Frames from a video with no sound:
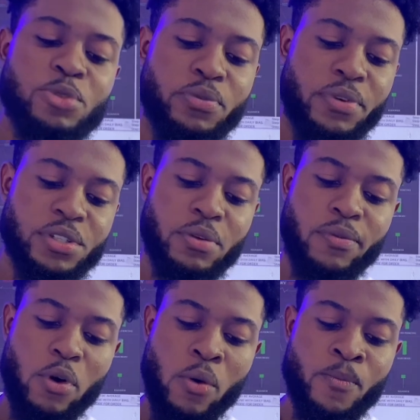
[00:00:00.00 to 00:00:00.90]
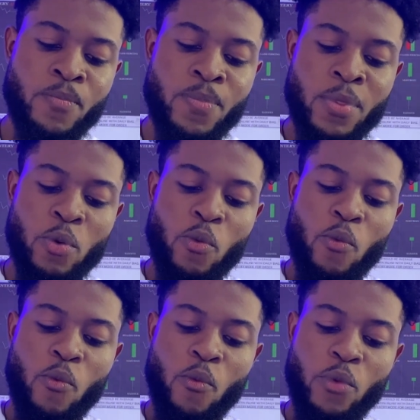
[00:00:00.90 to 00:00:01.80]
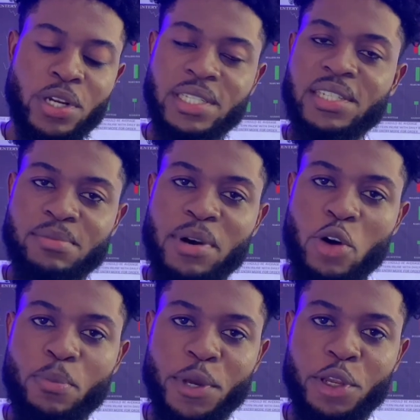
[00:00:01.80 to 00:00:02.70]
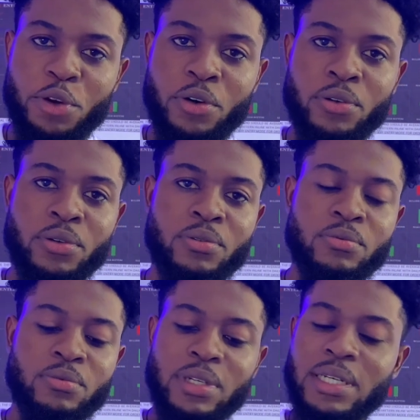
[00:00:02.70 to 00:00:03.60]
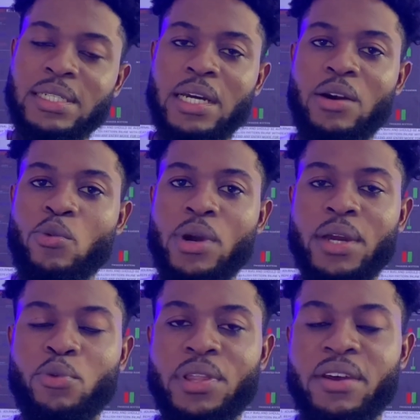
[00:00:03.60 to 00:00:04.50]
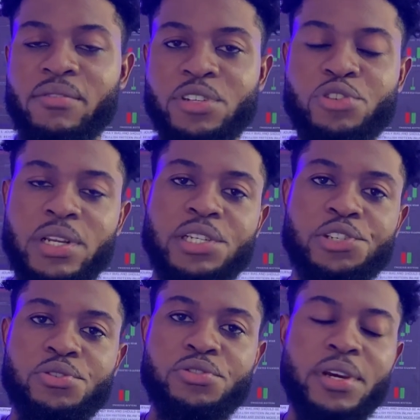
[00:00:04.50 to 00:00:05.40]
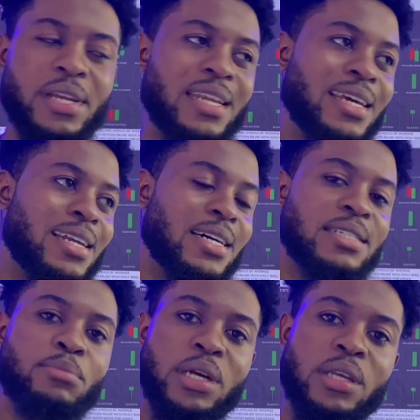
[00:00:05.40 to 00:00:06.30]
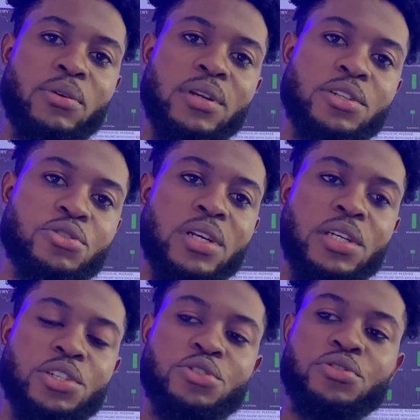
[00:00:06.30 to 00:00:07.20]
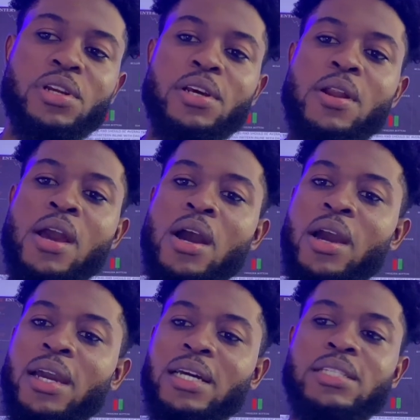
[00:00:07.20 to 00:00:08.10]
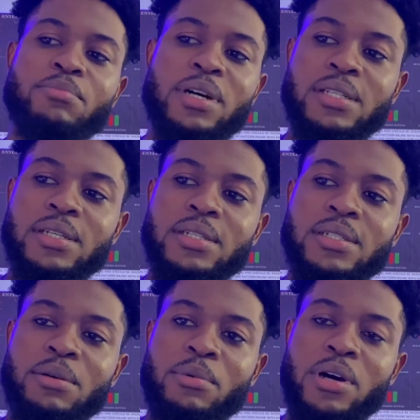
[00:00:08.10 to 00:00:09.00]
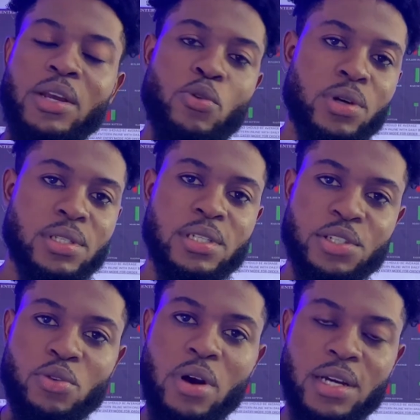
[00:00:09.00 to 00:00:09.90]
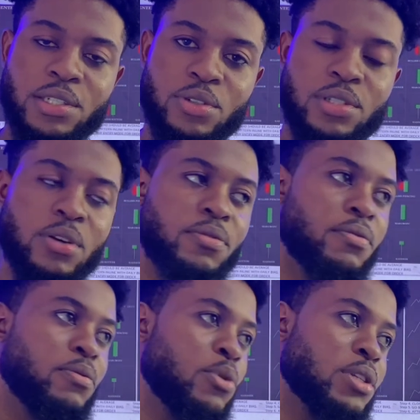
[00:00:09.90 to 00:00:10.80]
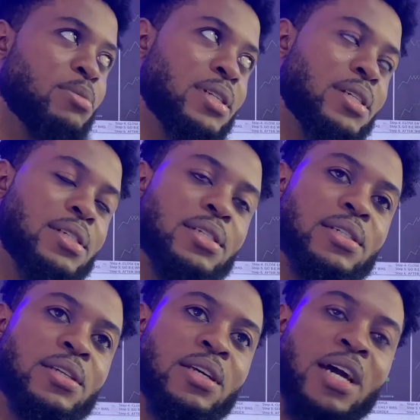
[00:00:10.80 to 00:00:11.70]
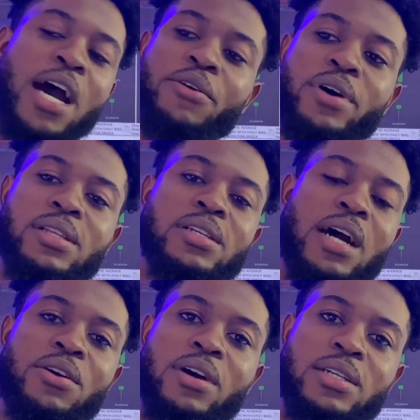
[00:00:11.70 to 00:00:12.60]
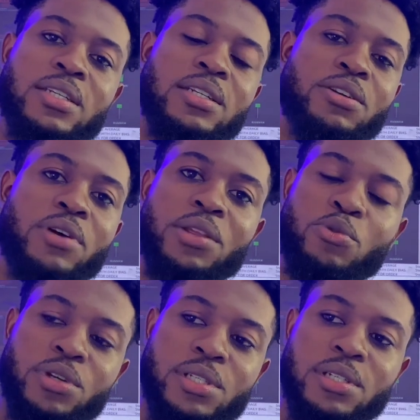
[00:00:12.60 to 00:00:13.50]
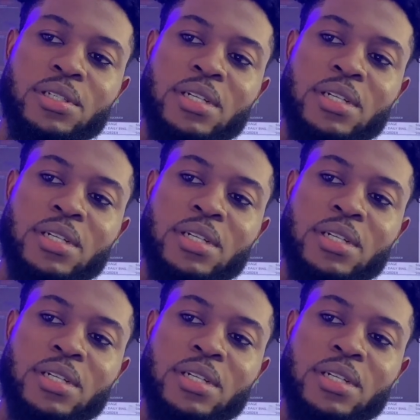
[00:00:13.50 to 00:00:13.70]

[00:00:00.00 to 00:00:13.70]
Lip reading: So first of all, this is my opinion. It can work with every strategy you trade in. It doesn't matter what the strategy you trade in. It matters about the questions you ask yourself. What matters is, are you asking the right questions?